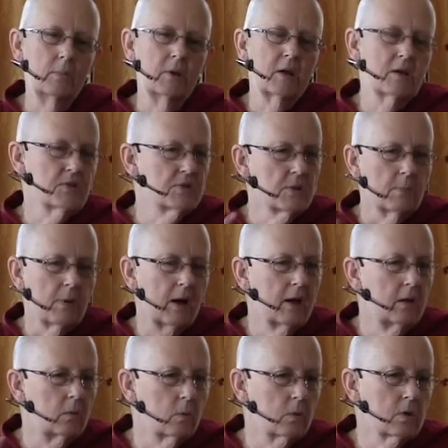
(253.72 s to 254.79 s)
because the
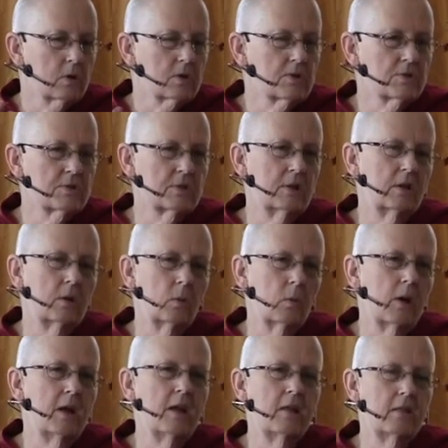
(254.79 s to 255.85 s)
mind works in a
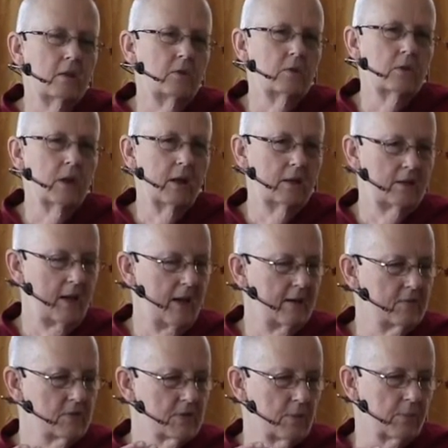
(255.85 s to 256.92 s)
way that you can't
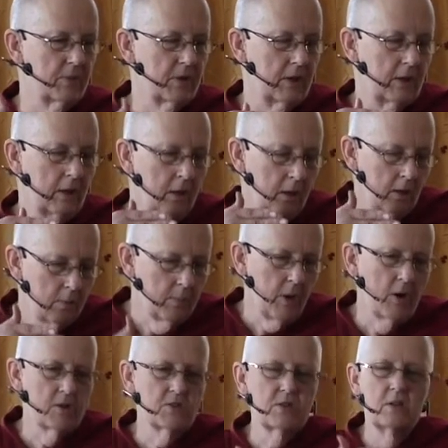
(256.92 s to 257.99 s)
have something
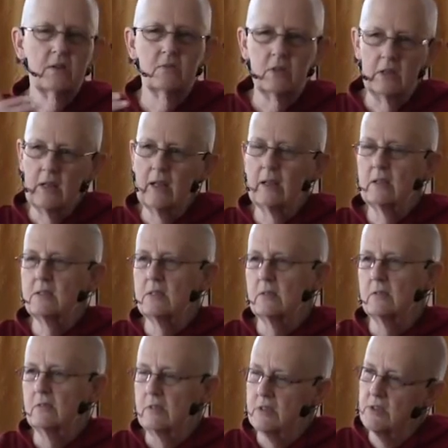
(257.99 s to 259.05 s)
positive and
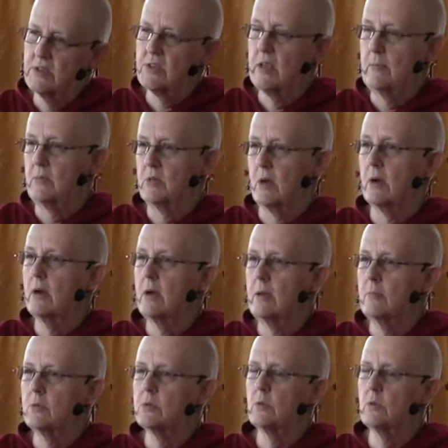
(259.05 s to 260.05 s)
negative at the same time.